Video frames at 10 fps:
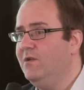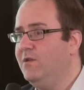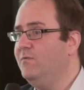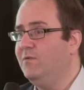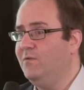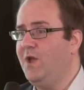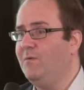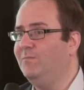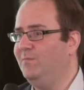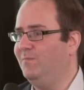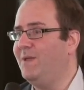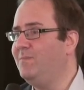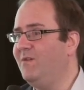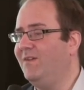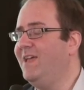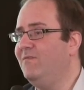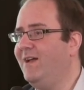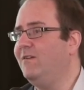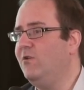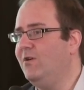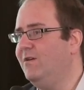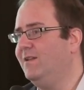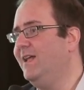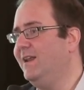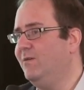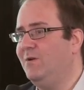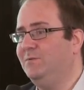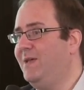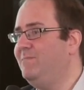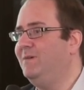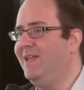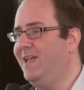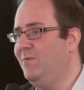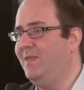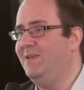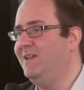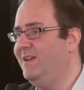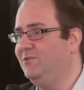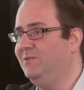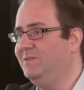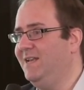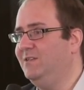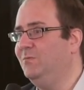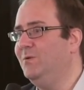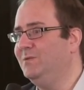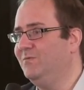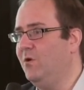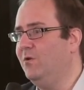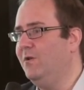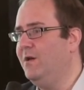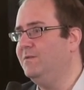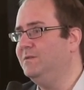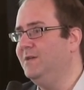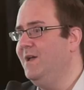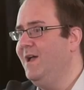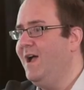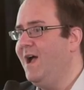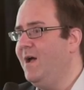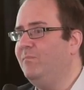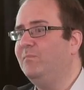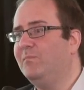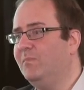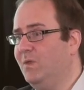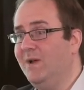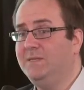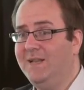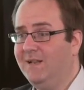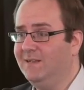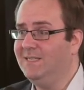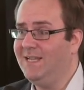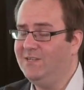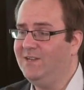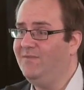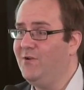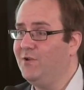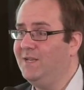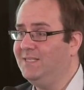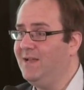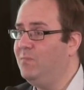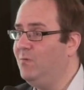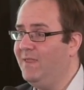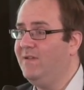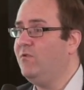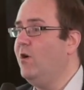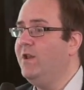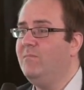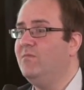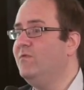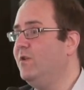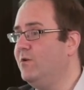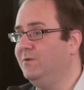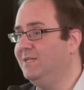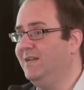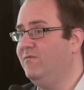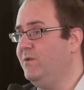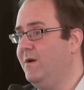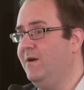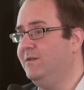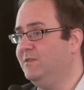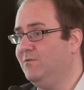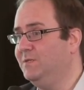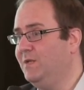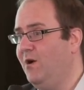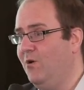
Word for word: you know, people over here have got hardly any, whereas people here where the initial centre was have got loads. The West Midlands is actually a very good example where they've got a number of local delivery partners across the